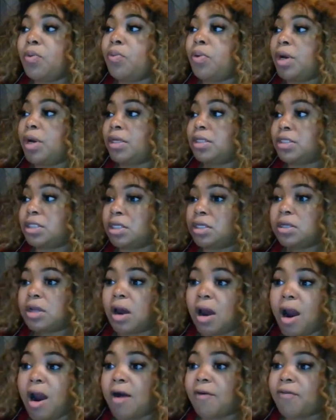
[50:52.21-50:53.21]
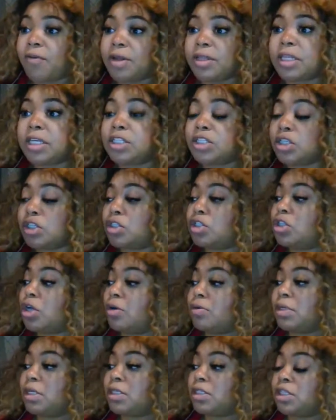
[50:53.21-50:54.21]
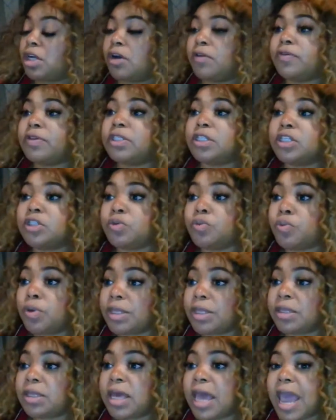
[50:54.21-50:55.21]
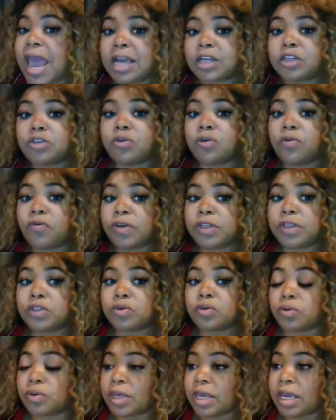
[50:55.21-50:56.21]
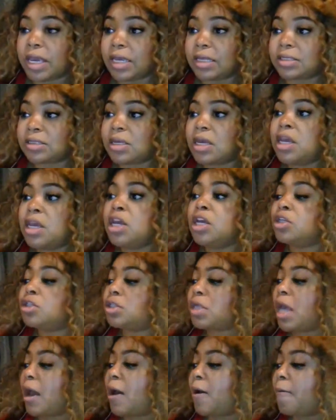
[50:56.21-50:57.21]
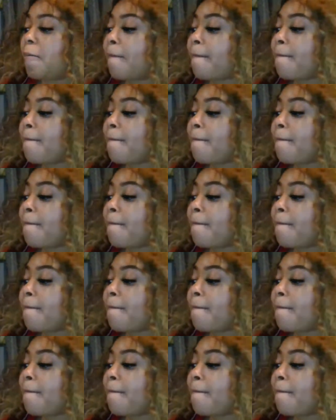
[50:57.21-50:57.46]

we still are offering these consulting services with the actual physical kits. So